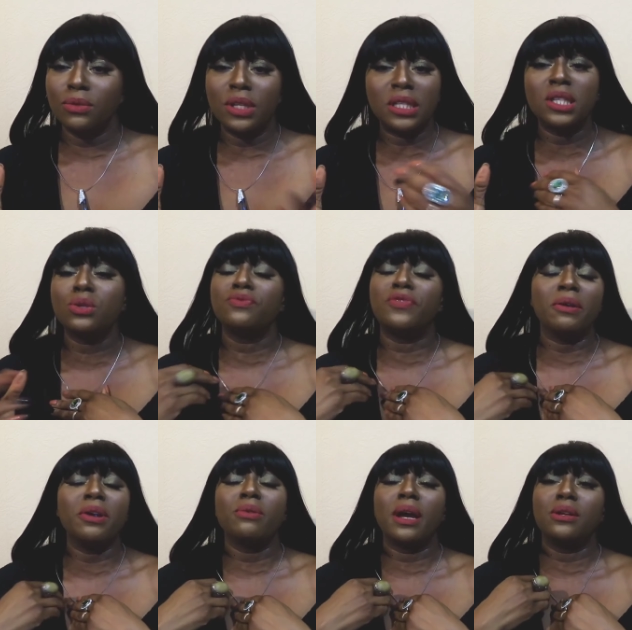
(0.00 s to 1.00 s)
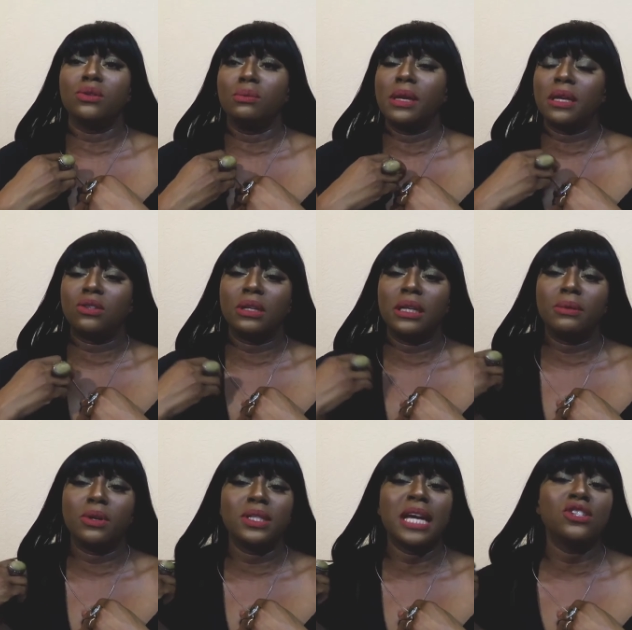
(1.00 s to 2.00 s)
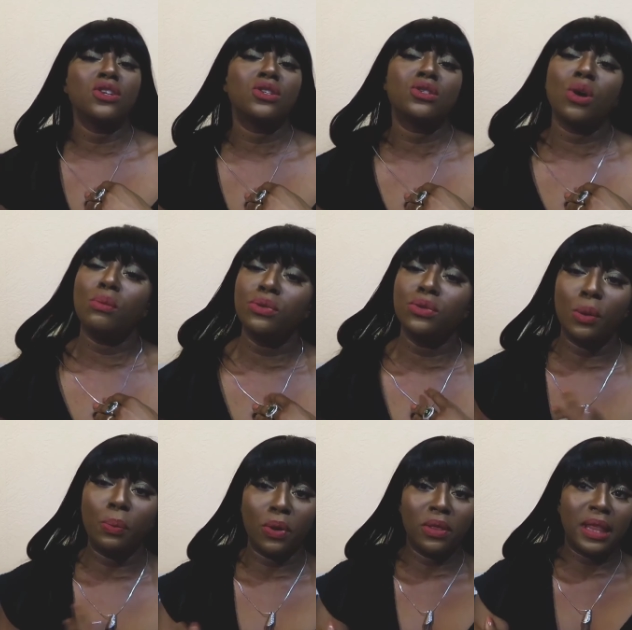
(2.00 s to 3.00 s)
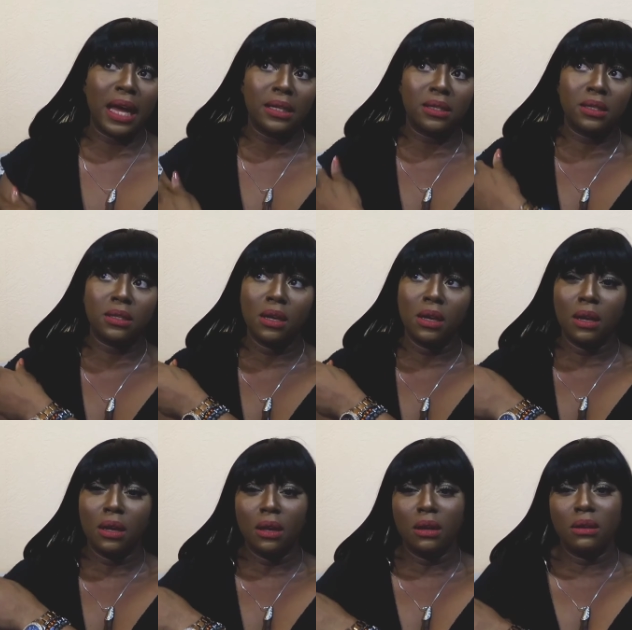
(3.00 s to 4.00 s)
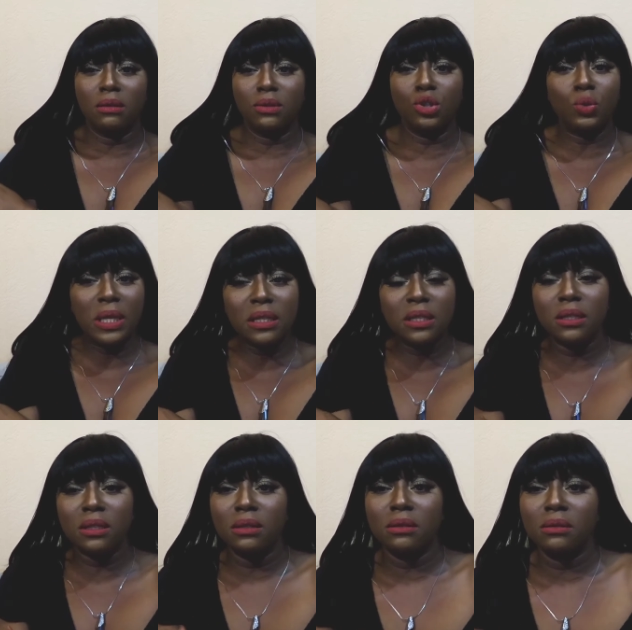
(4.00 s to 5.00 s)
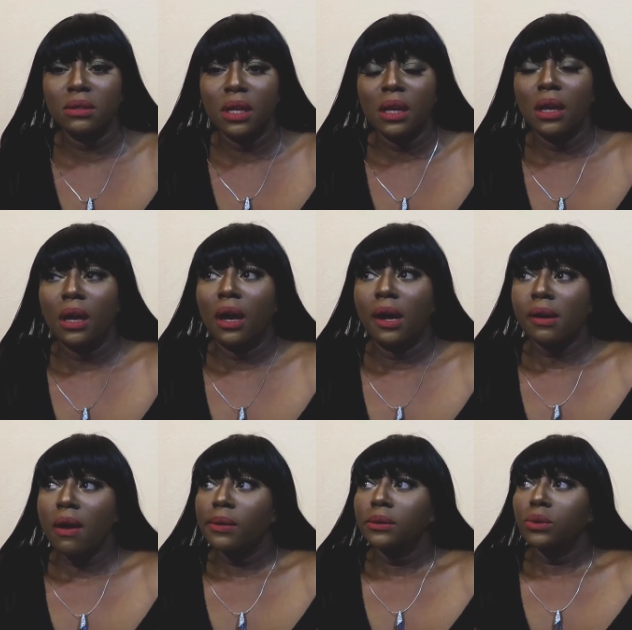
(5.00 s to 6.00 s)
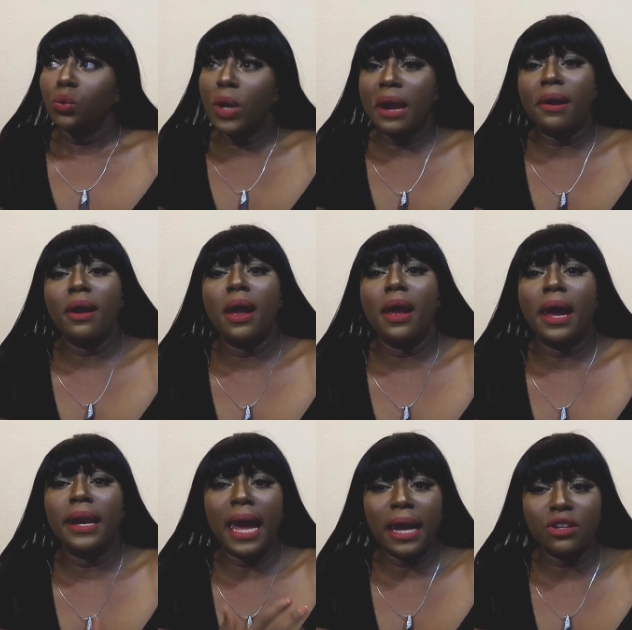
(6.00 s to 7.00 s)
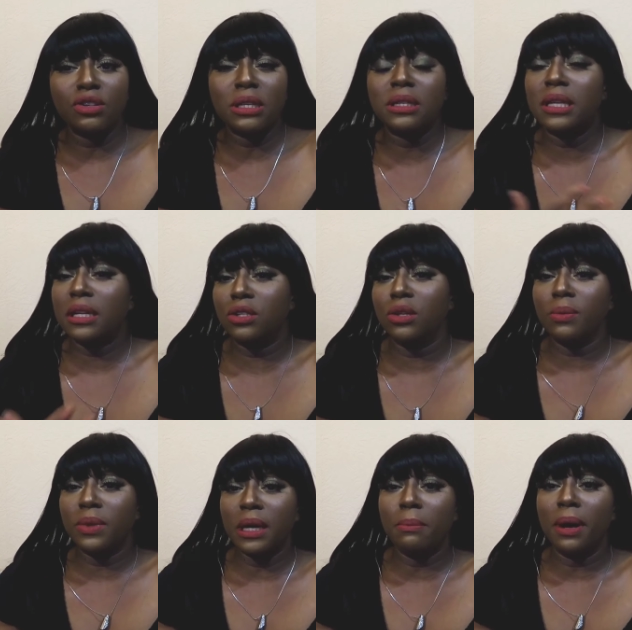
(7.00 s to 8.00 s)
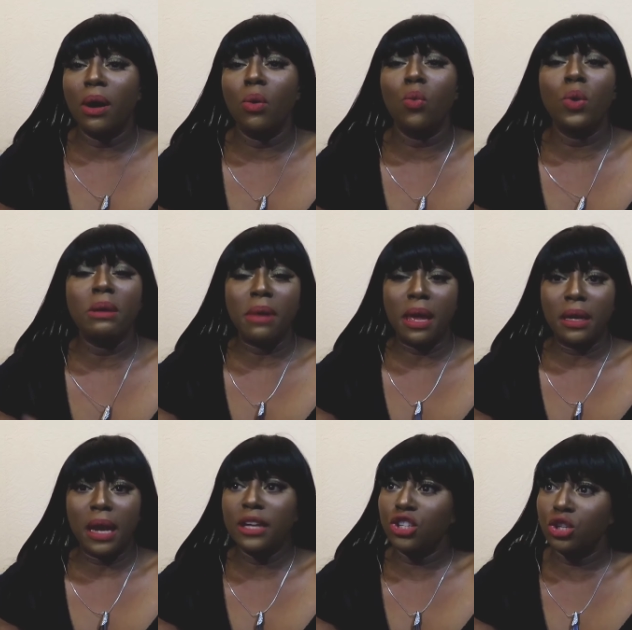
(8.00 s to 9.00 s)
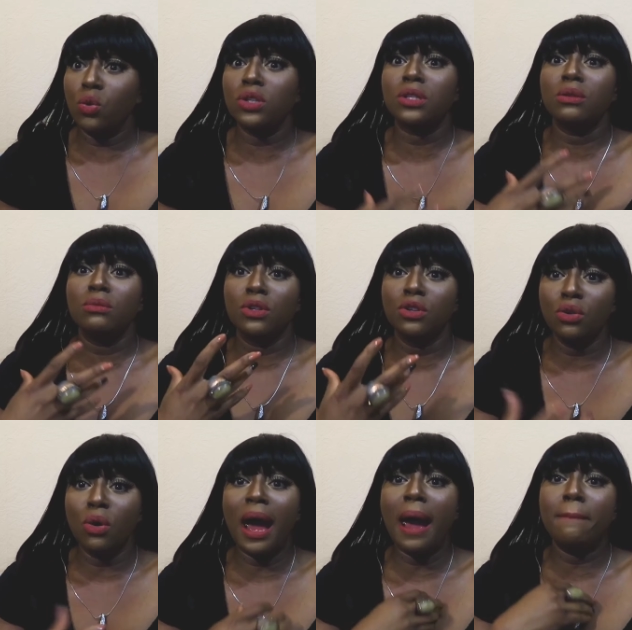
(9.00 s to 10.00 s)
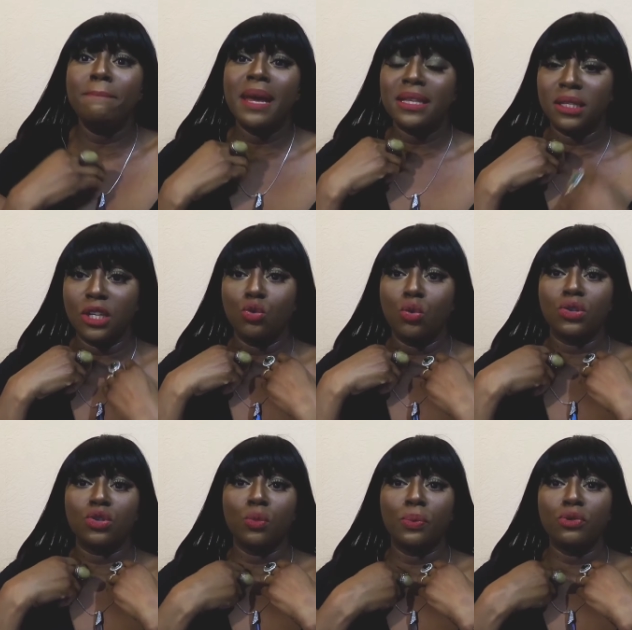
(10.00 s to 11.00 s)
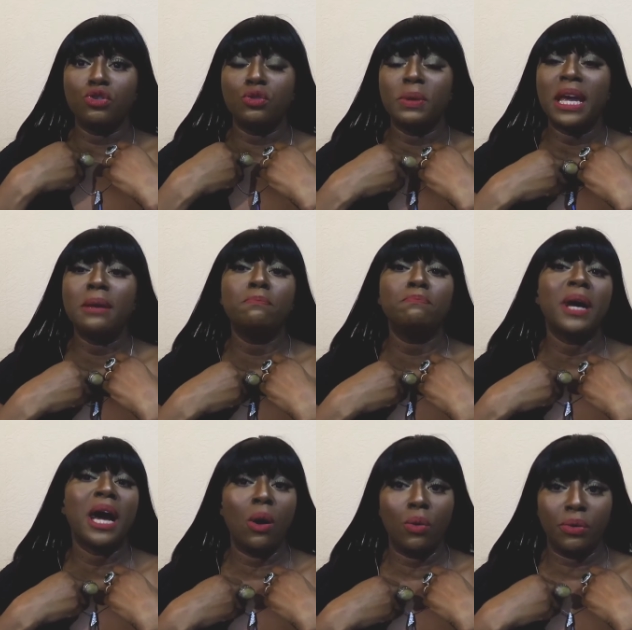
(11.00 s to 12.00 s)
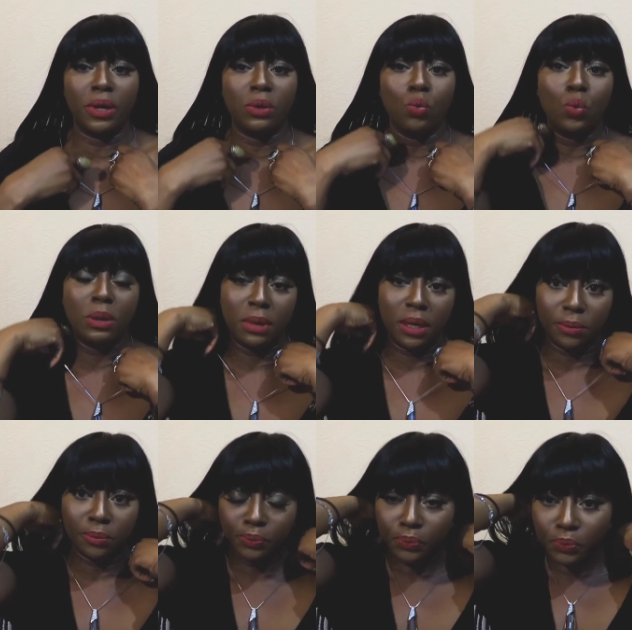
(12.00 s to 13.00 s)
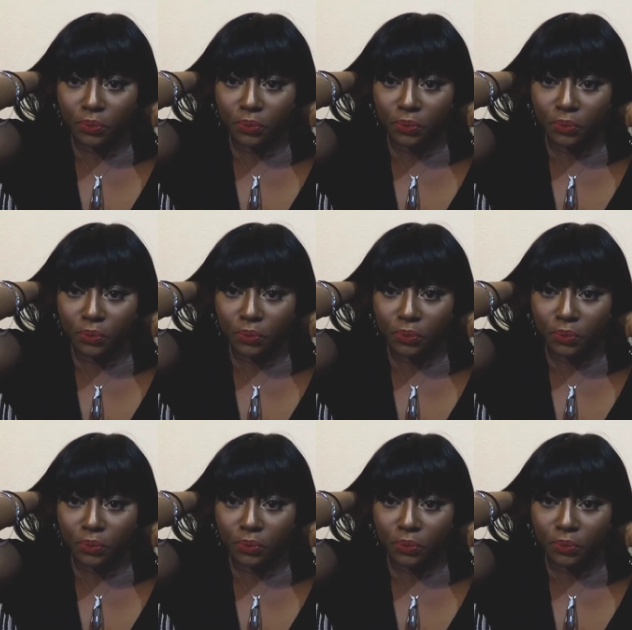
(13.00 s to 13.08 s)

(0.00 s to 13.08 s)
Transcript: This is very random, actually, because I just stumbled upon that tweet where an actress said something about women, and she was, you know, her message was supposed to be empowering women.